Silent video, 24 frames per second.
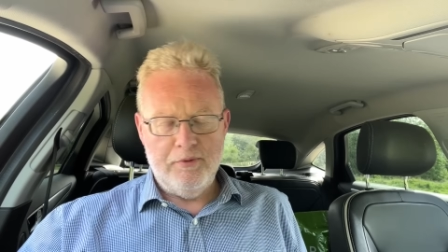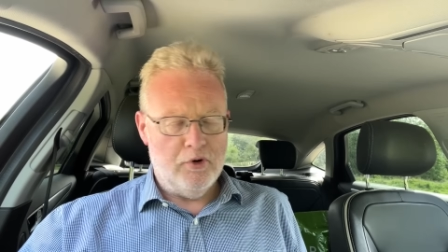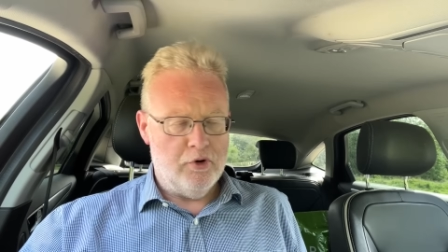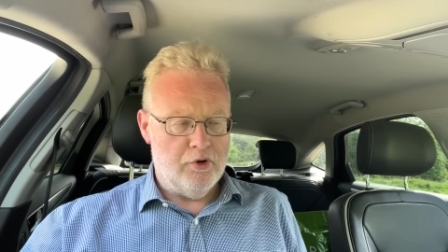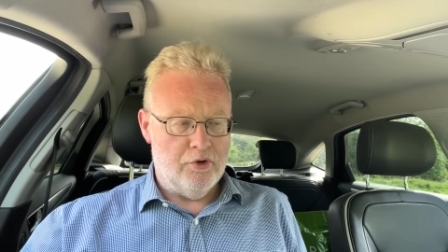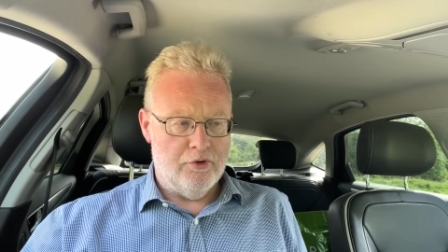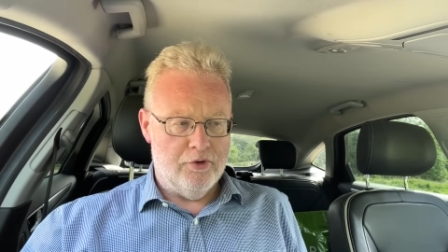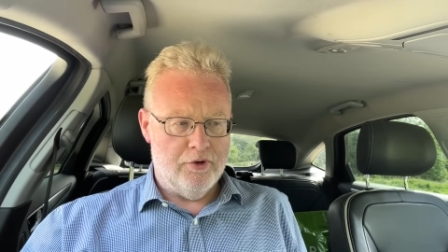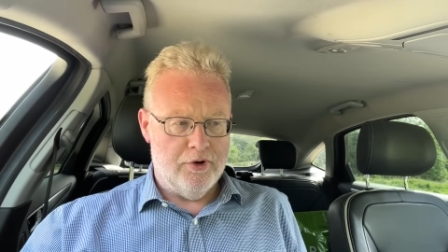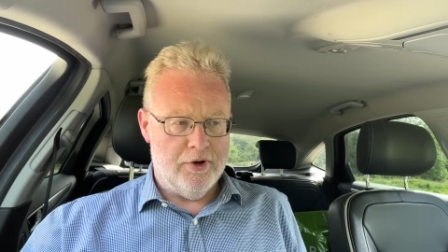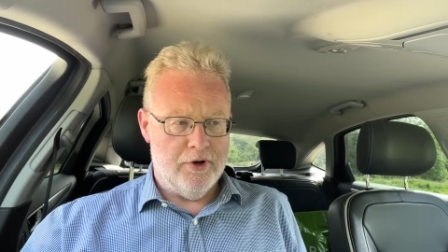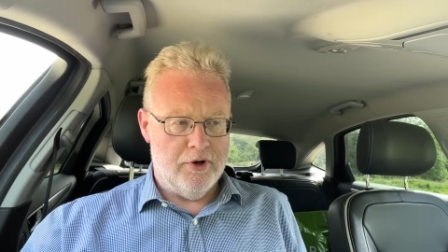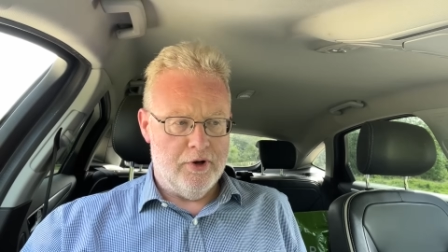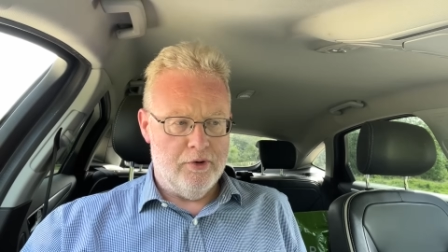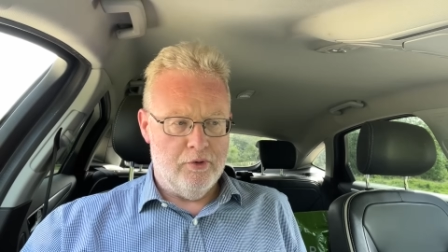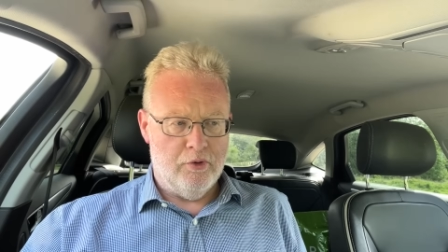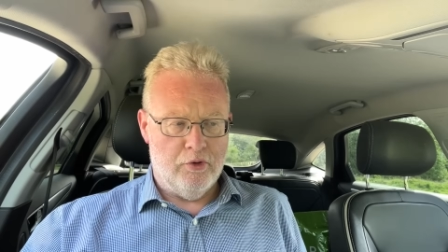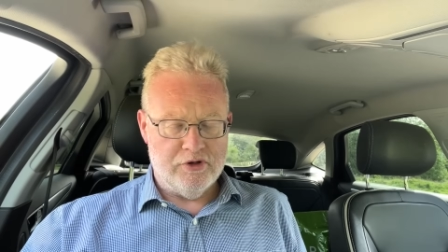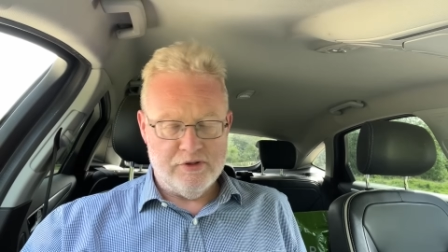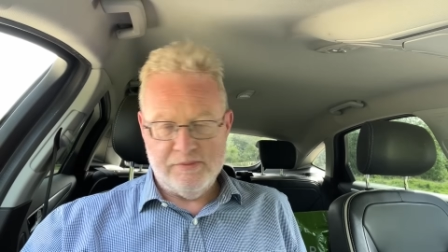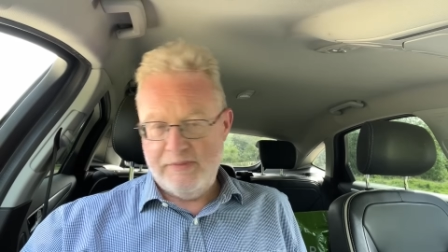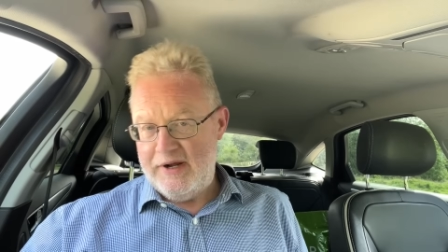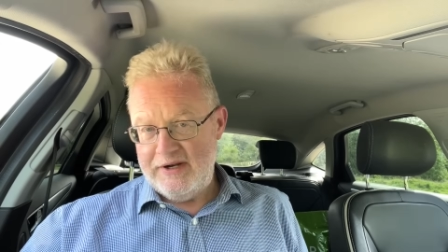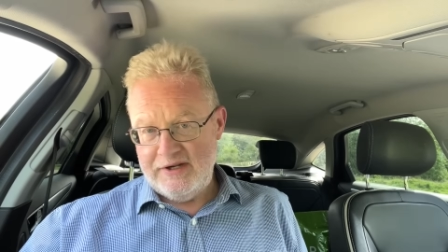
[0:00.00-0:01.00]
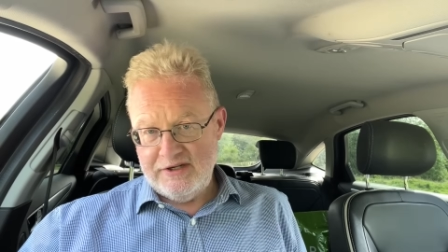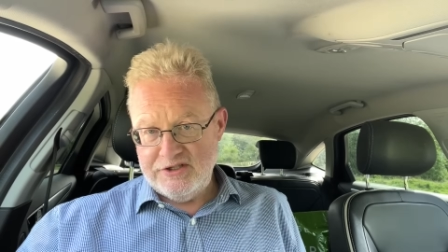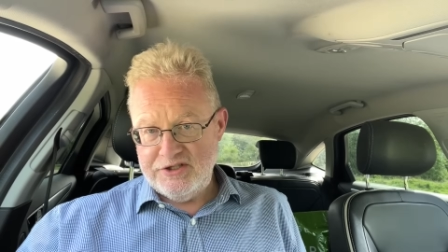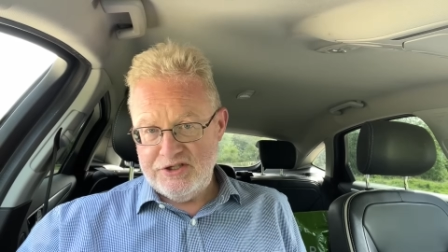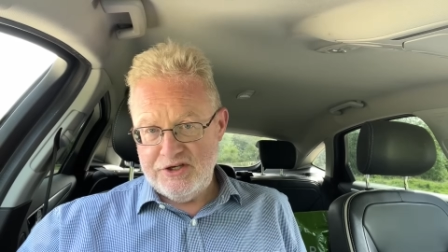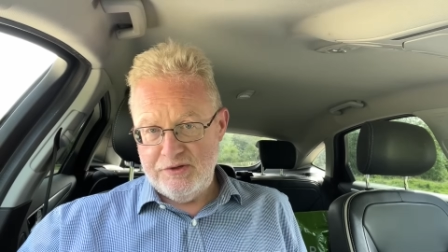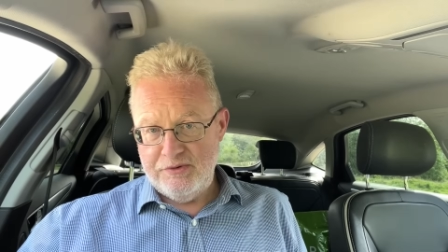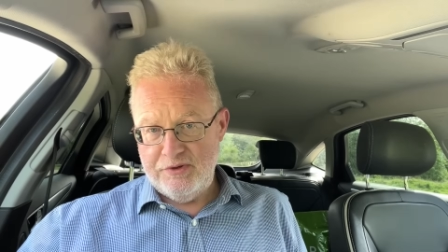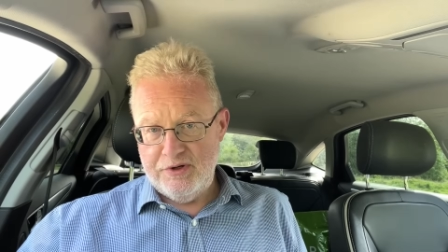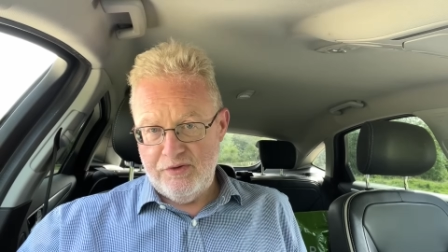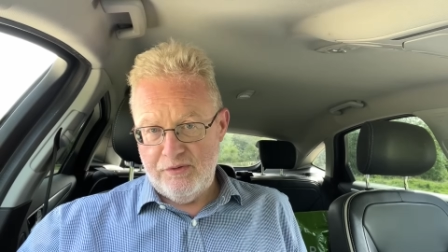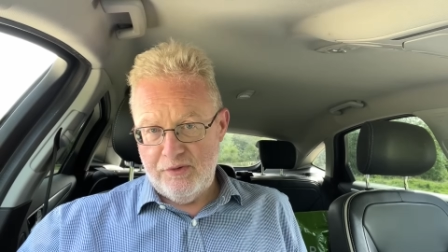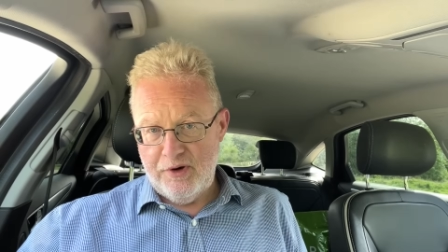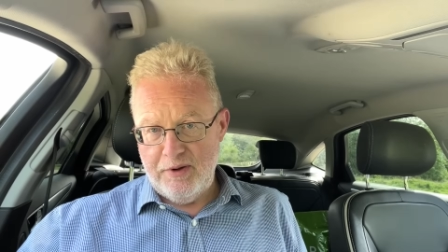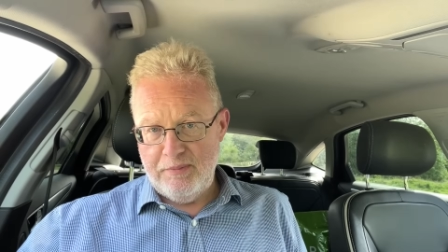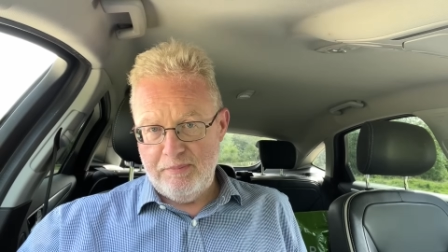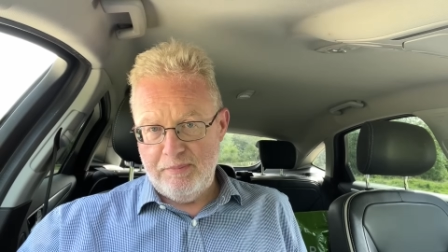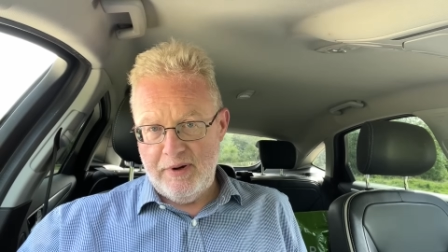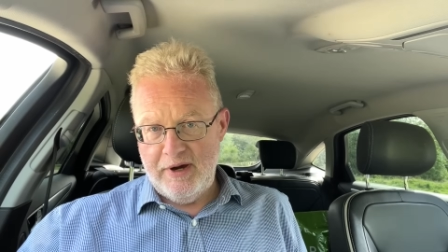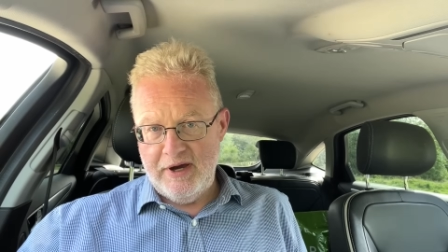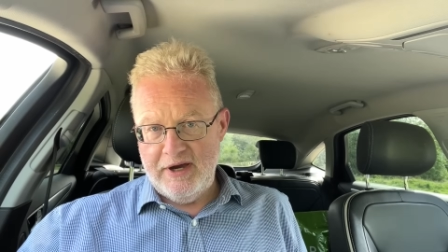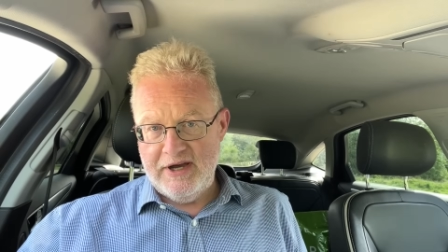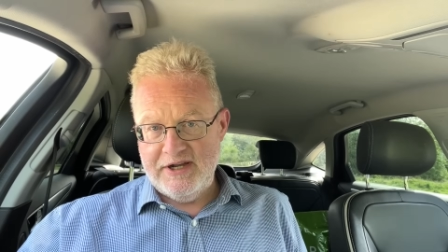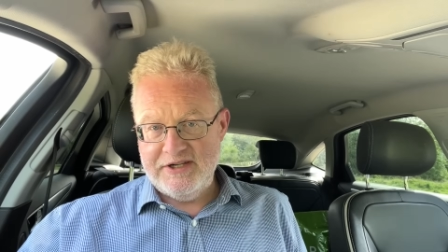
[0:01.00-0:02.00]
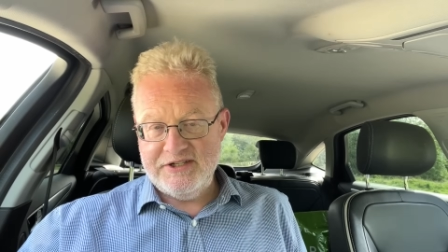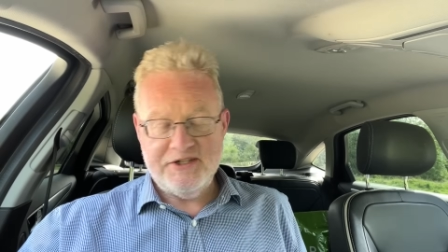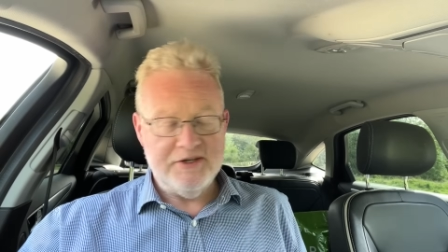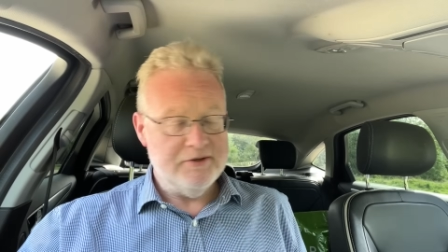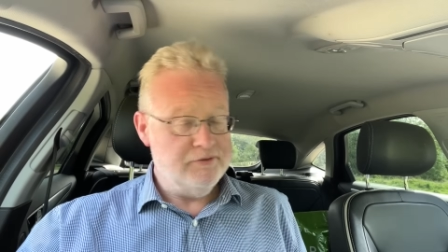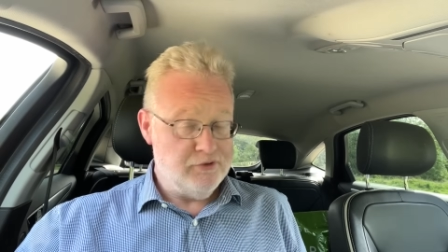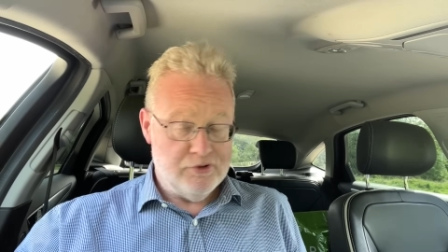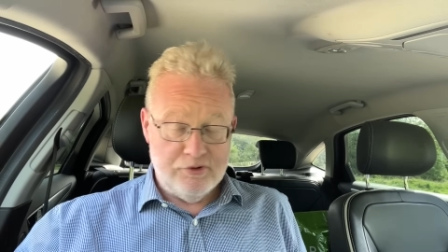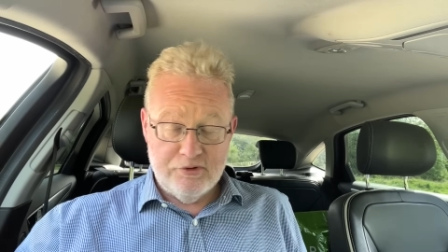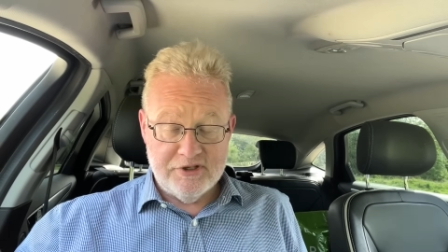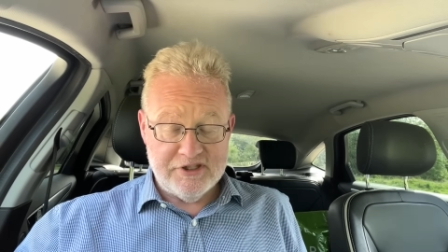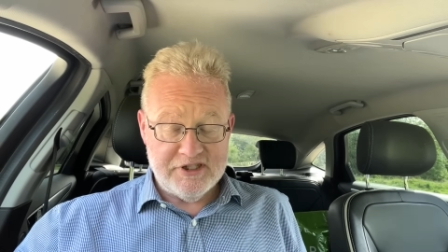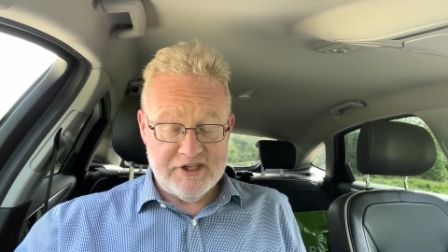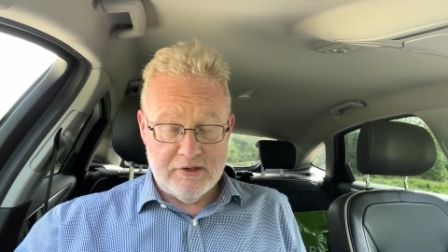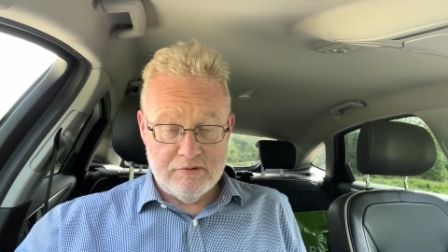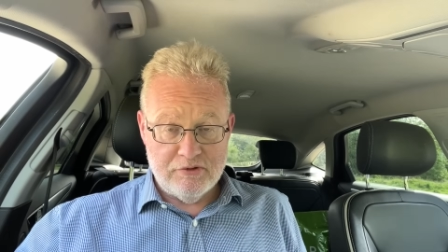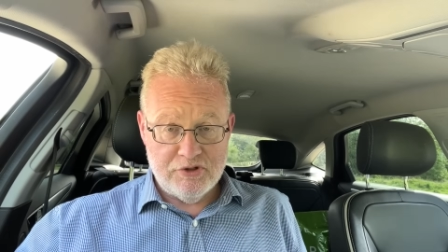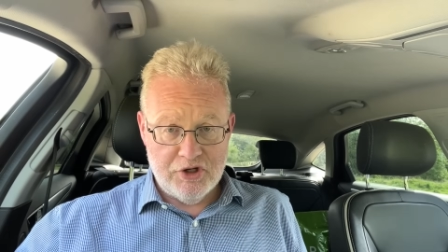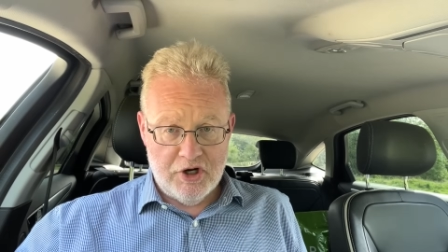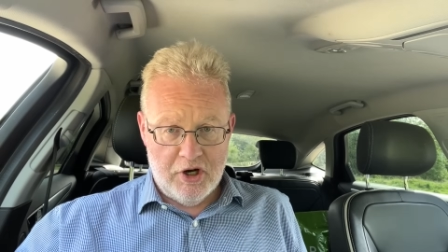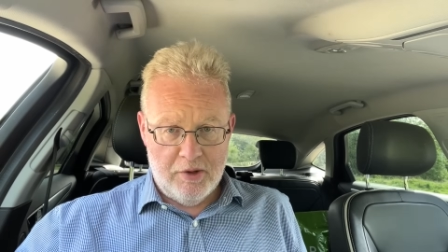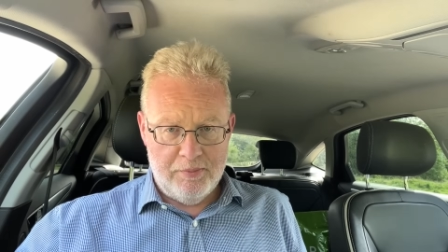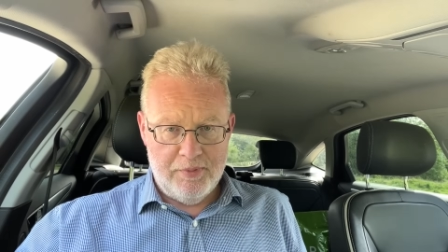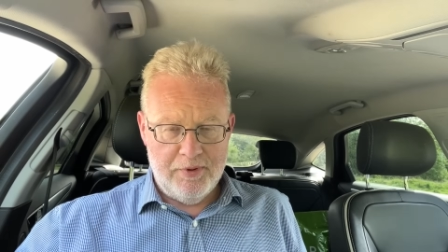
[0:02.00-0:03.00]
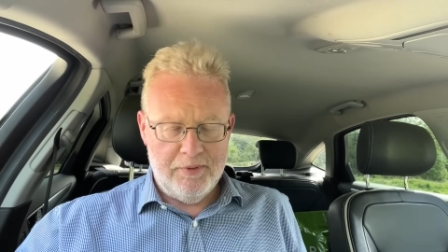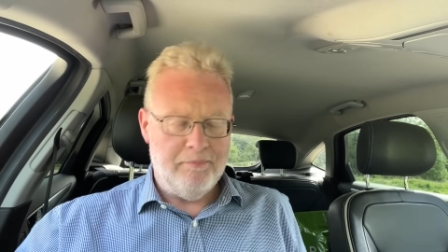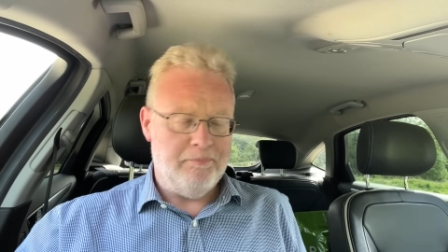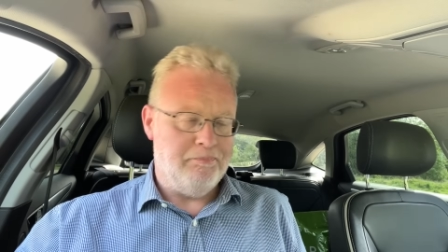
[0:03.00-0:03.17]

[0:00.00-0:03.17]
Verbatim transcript: or an automatic tuner right by it, do the same job.